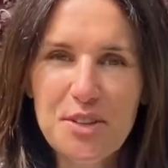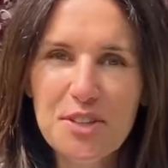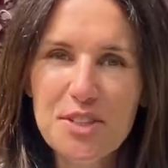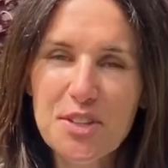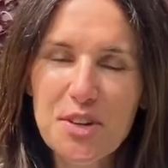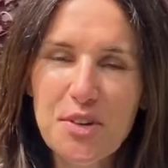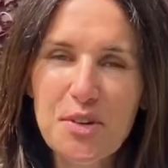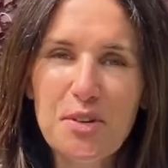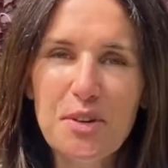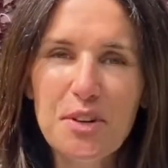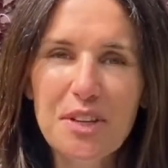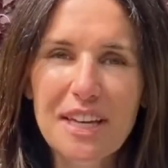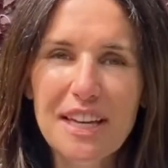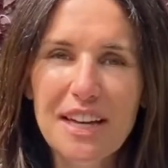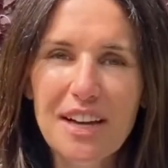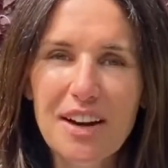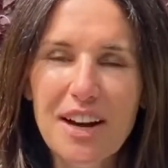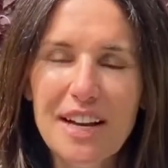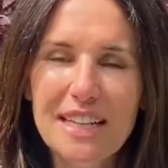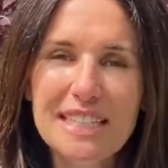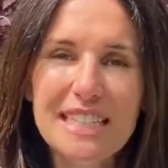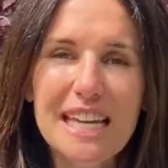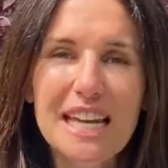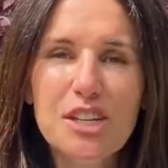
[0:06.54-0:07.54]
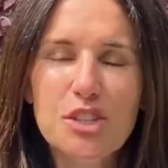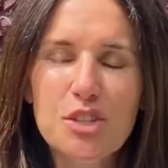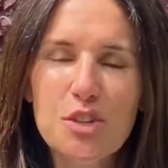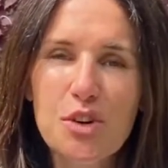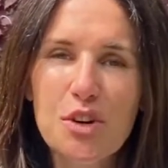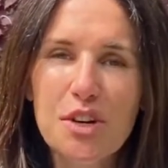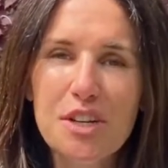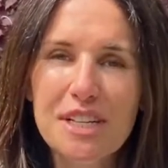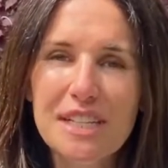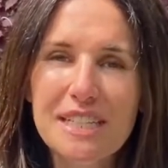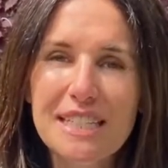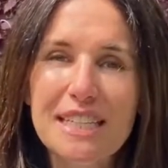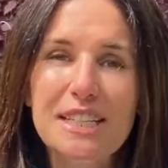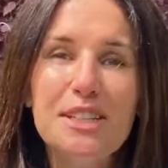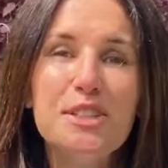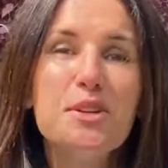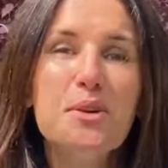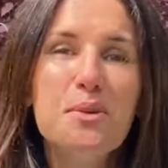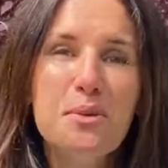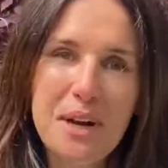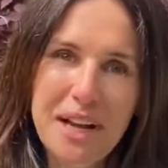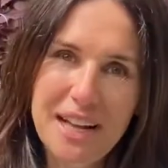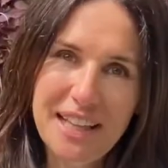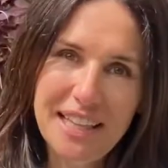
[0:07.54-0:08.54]
school year at St. George's is
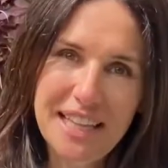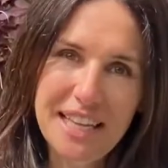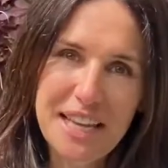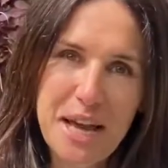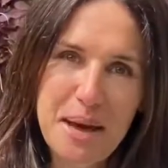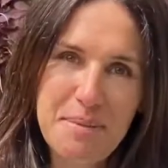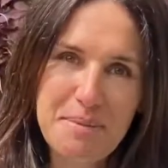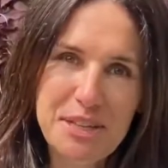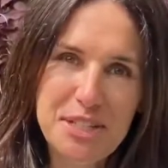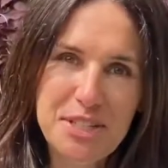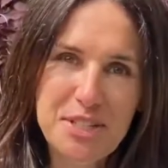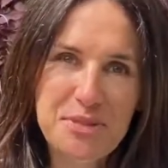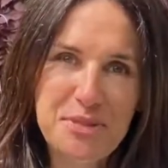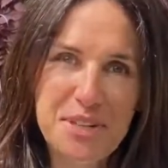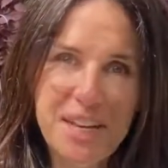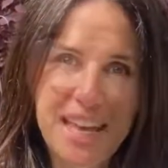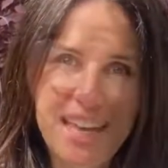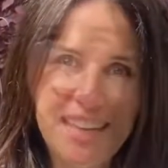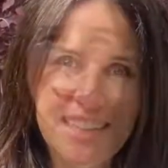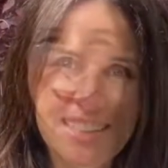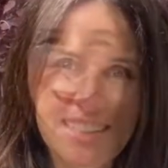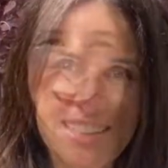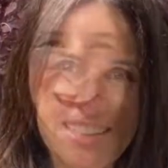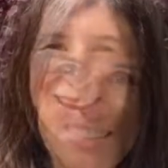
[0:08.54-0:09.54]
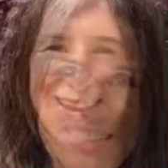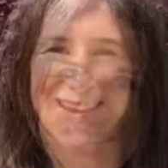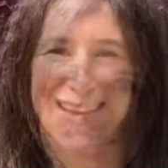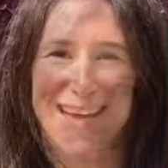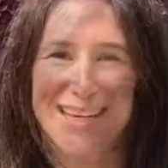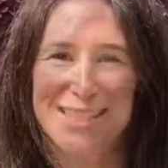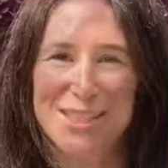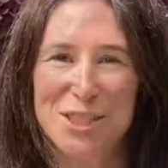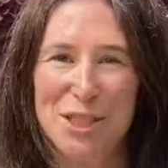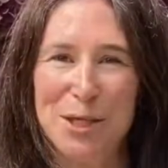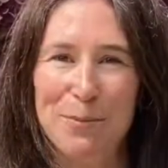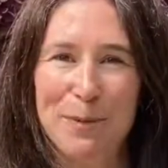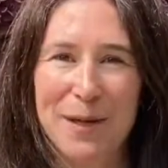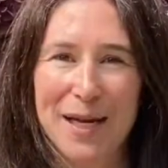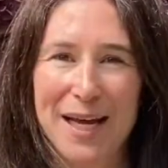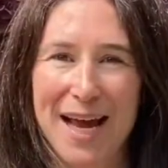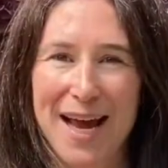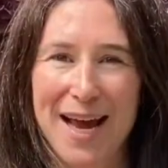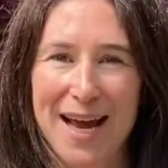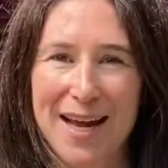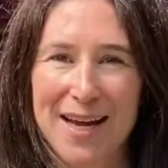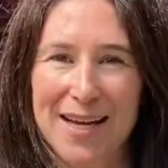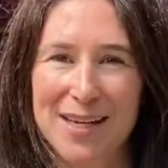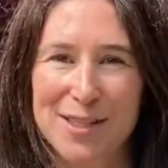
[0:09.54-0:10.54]
quickly coming to an end. And the
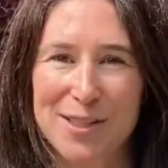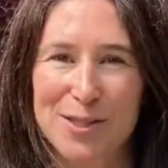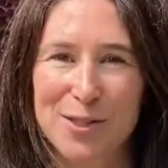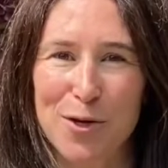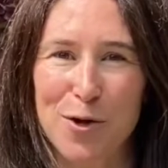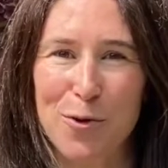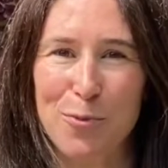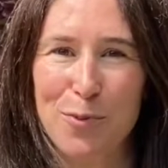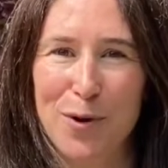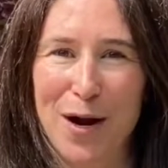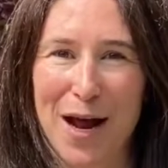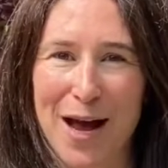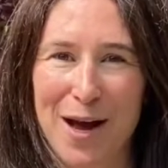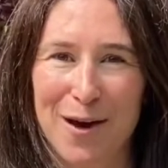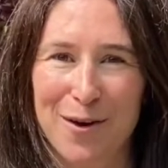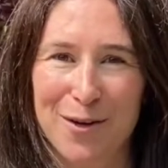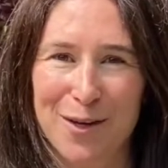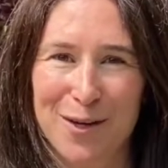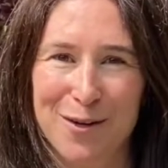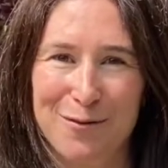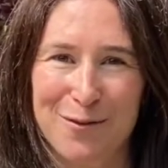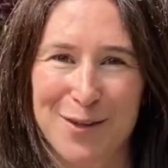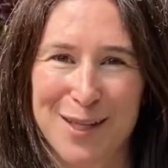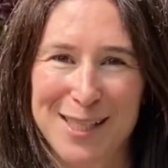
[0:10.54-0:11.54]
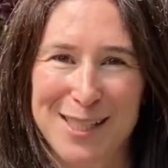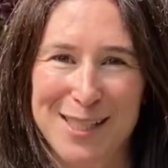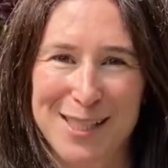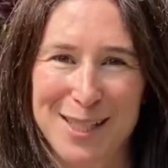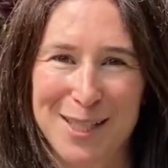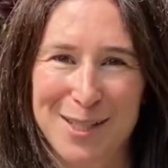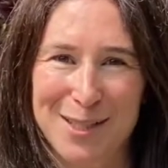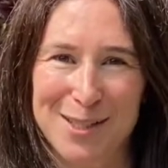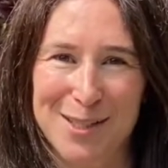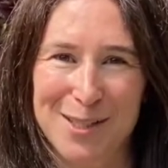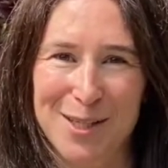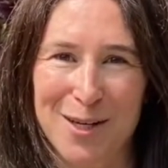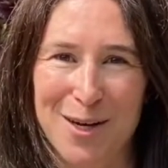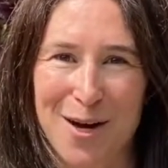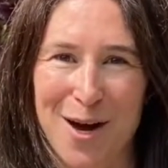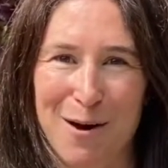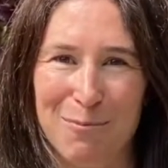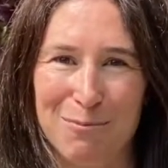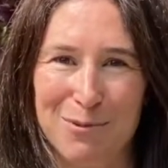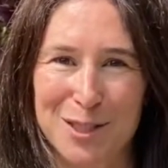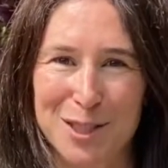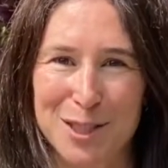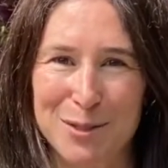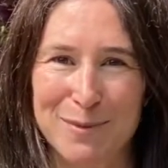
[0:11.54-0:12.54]
SGPA is so proud of this year's
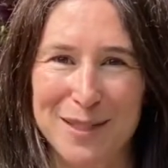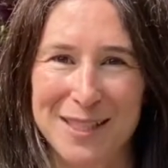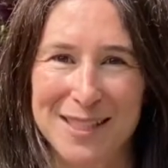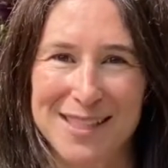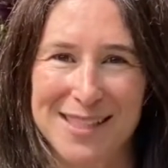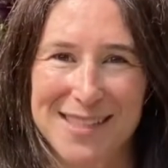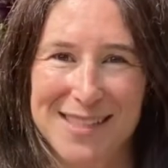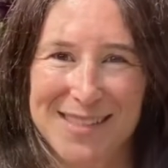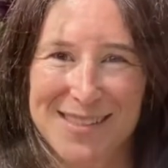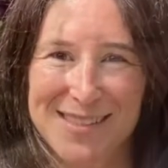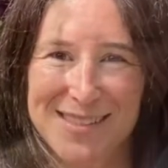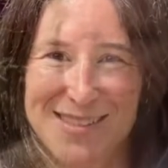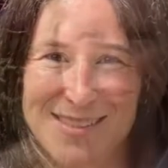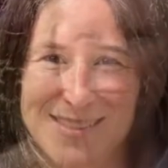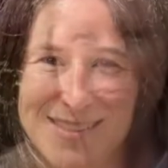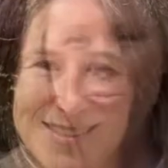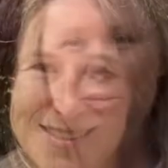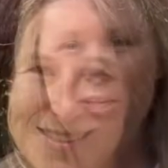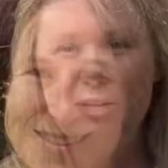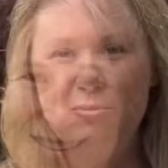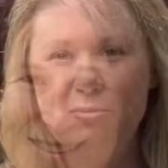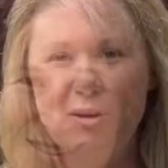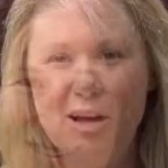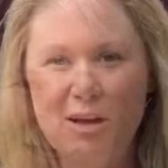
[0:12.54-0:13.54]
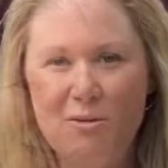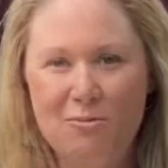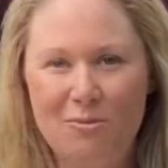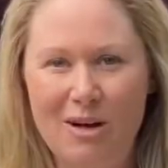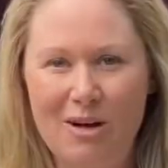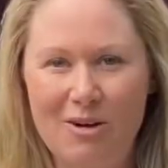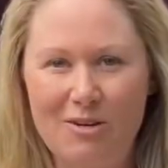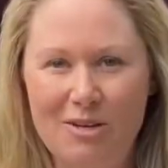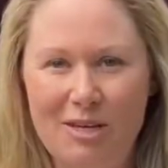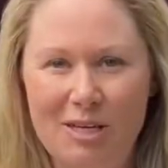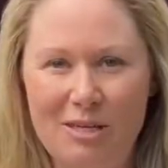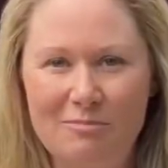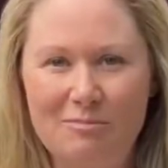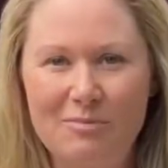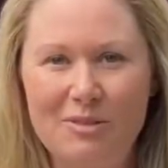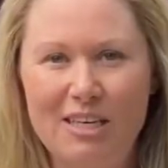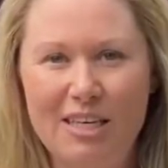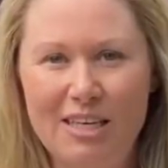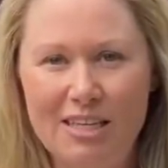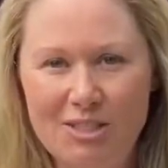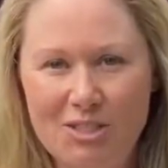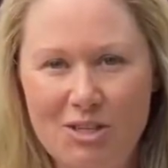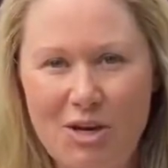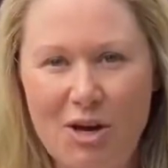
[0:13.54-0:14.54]
accomplishments. The Wheel by Welcome
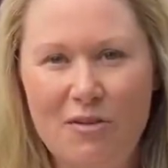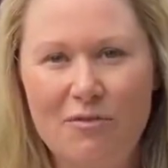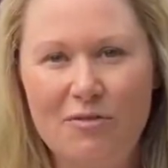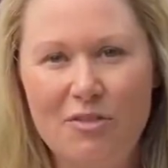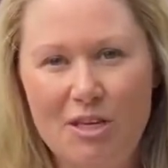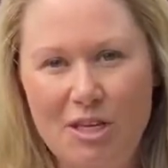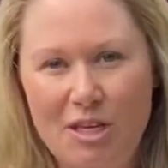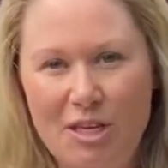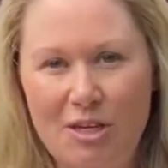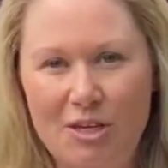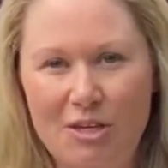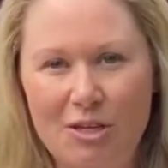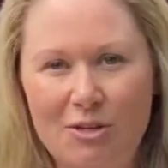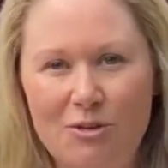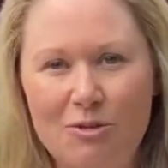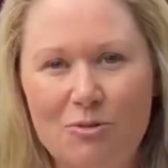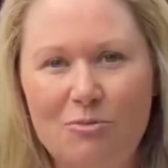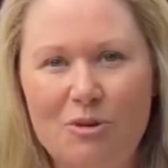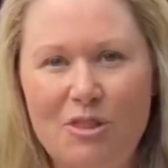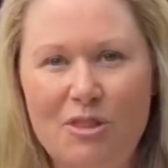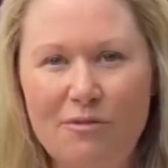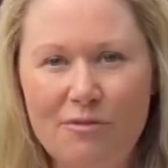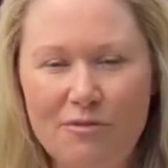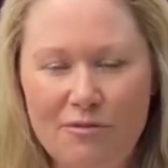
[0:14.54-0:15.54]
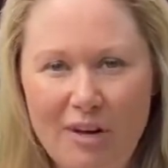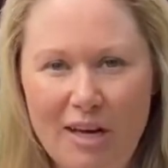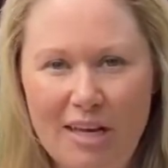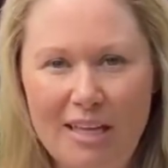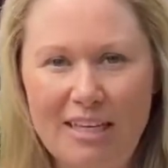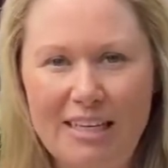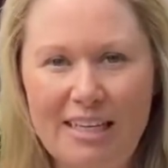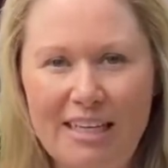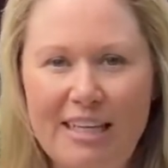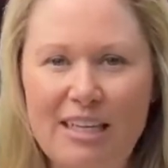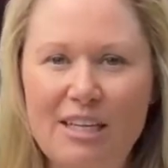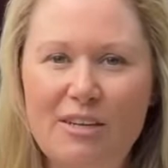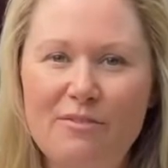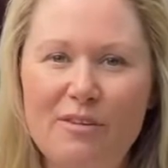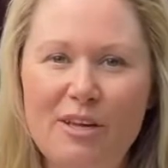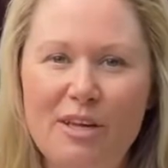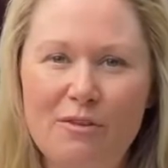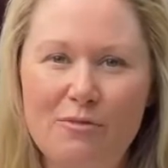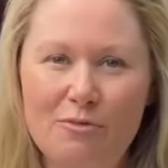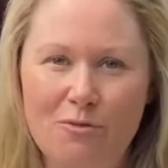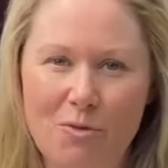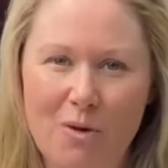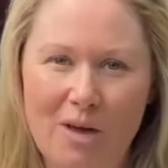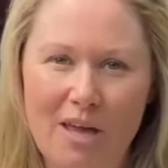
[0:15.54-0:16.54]
kicked off the year with a fun and
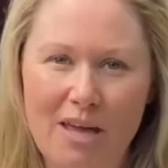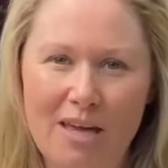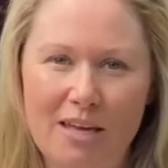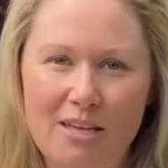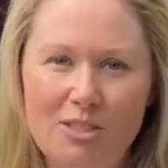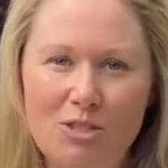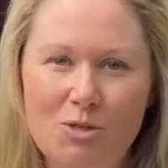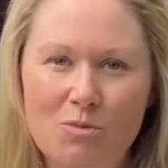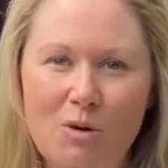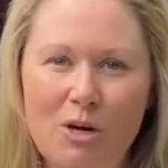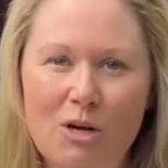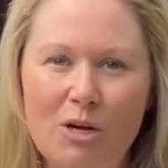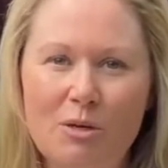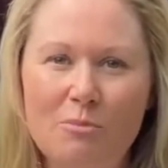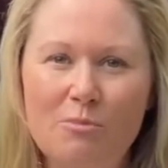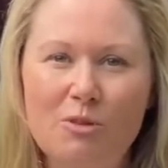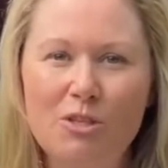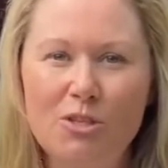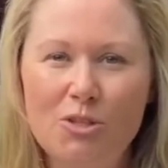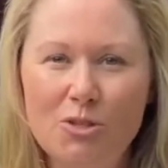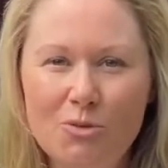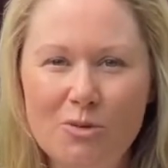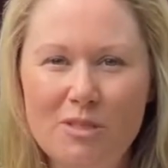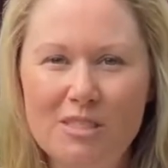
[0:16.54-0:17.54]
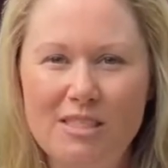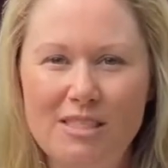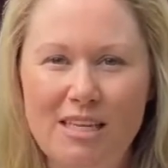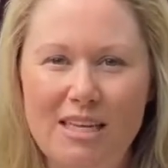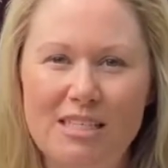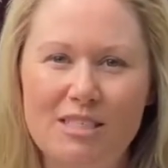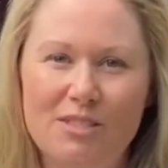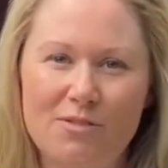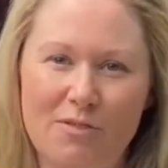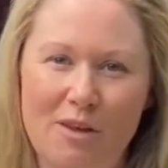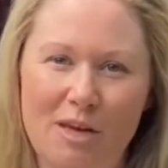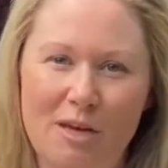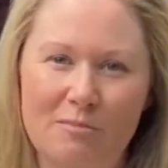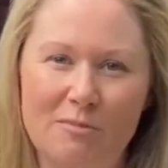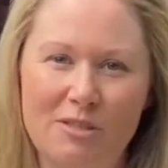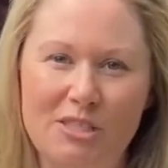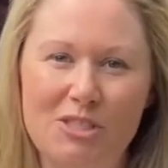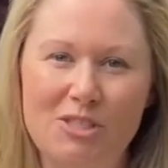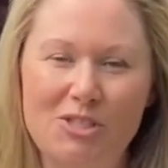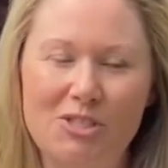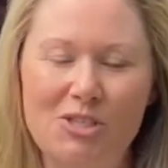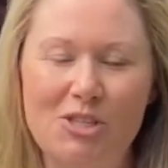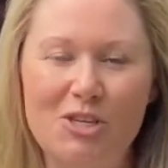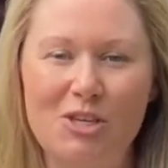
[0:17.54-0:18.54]
innovative way to welcome the newest Saints families
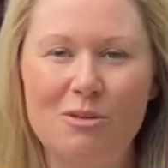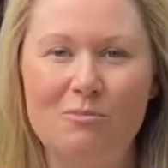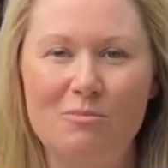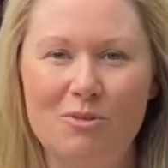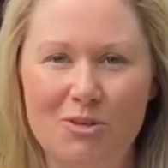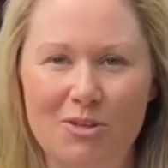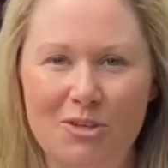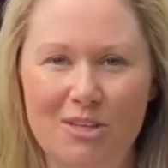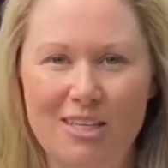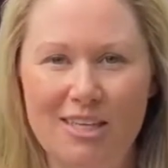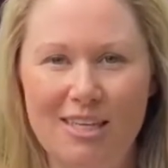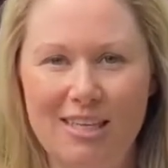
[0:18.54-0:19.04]
to the community.